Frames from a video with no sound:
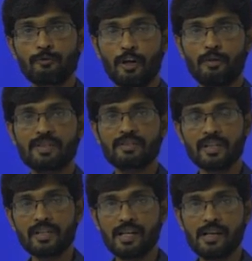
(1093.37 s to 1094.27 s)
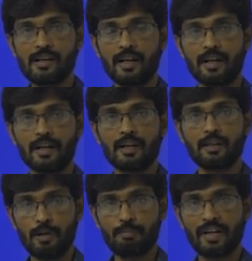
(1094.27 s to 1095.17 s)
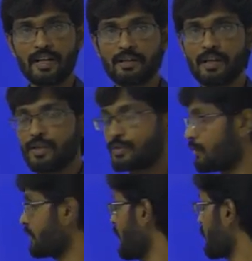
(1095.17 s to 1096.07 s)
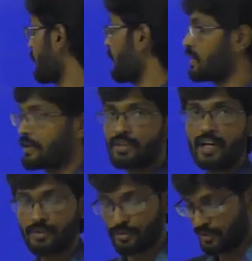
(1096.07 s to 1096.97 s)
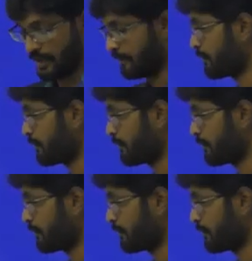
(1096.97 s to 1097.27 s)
form a single component. So there lasers are used here.